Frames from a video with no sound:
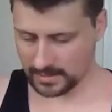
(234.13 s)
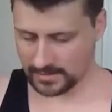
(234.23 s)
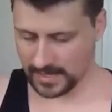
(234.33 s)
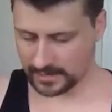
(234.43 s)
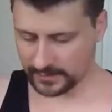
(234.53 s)

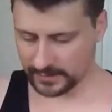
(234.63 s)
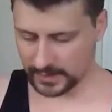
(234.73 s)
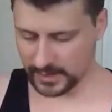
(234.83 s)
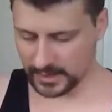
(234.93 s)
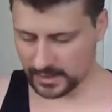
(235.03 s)
Daniel
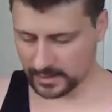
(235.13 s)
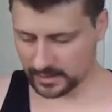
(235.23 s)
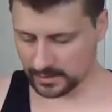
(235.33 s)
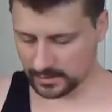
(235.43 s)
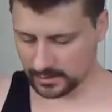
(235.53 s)

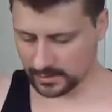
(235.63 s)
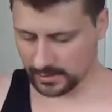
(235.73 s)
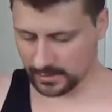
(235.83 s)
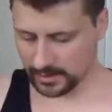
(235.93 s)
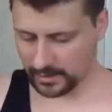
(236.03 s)
Sedin,
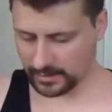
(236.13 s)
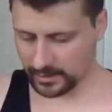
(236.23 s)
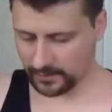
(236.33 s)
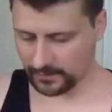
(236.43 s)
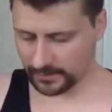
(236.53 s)
the
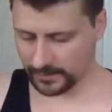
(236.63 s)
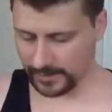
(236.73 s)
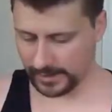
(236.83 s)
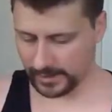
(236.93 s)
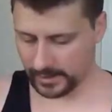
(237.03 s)
Theo
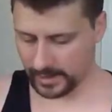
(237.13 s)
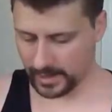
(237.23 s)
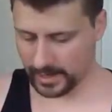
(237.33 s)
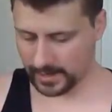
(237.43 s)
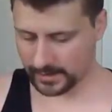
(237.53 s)
Fleury,
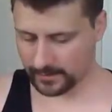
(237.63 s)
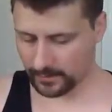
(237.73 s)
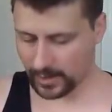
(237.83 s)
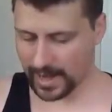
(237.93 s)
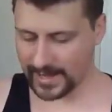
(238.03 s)
and
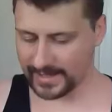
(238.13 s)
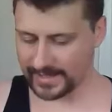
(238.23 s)
Brad